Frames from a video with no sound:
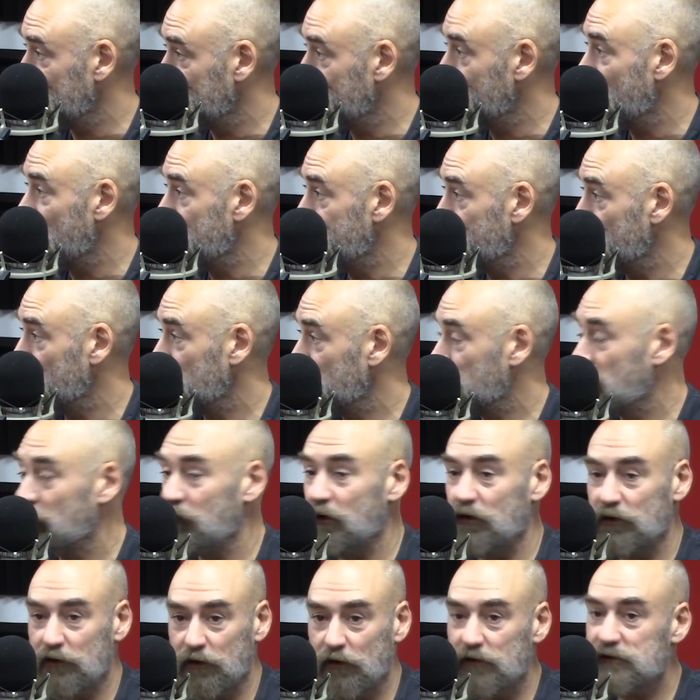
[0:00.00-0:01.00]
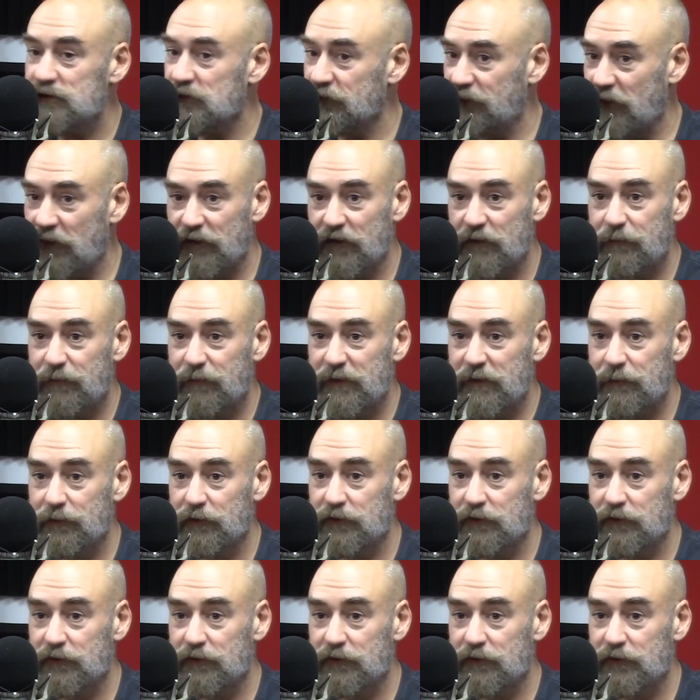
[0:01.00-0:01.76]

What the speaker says: in my book. Lots of other people.